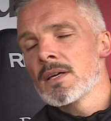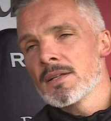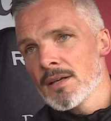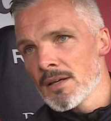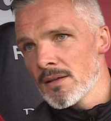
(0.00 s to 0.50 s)
He
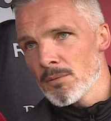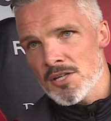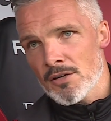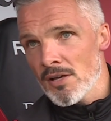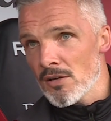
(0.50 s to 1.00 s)
did. It was
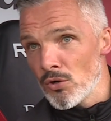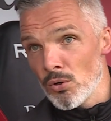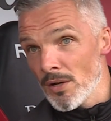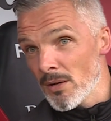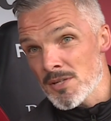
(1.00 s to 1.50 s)
a great
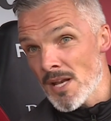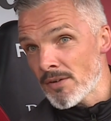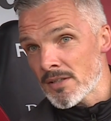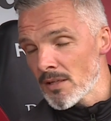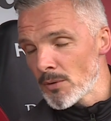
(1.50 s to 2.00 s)
goal and it was
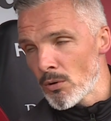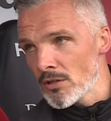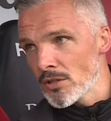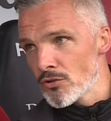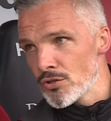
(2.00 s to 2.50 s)
everything that we
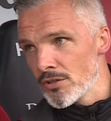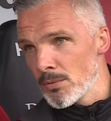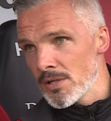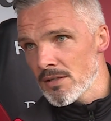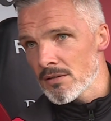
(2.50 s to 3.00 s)
worked on during the
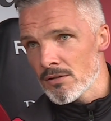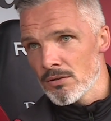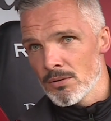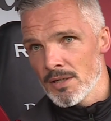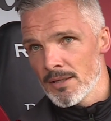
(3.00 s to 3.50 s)
week. You
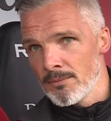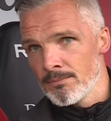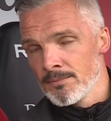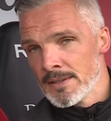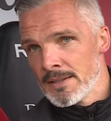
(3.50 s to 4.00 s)
know.
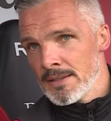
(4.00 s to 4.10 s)
Um,